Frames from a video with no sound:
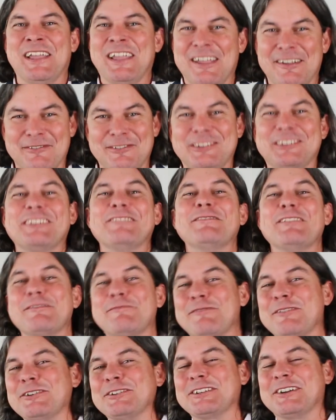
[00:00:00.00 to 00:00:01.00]
if you send me a
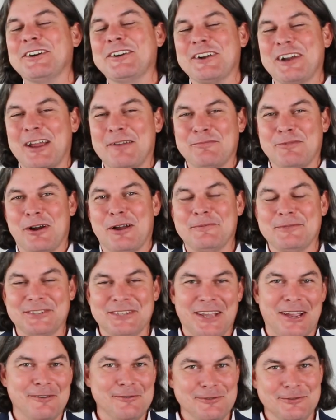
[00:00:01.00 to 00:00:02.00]
postcard, I
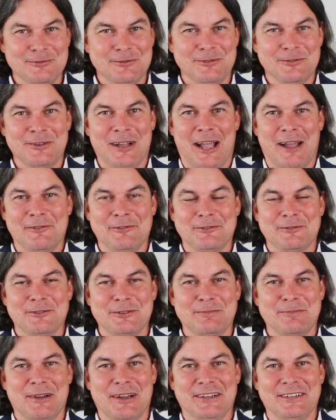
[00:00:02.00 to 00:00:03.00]
promise I would I would
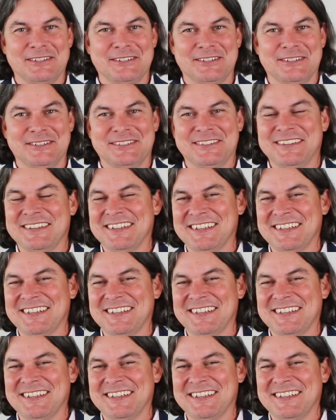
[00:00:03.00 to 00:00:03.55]
respond to you.